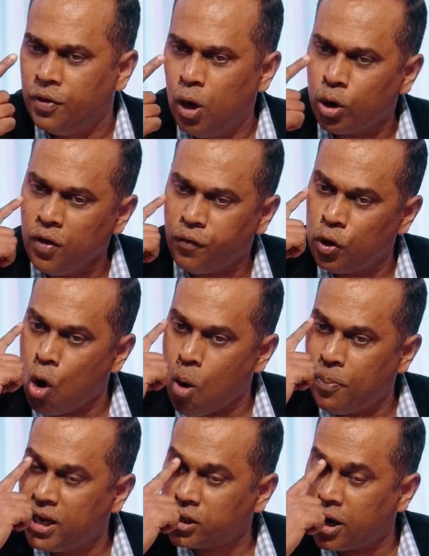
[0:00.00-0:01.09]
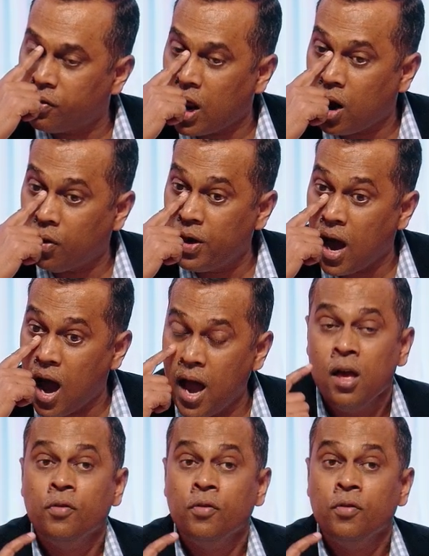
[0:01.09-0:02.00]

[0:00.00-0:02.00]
They're looking for the openings around the eye.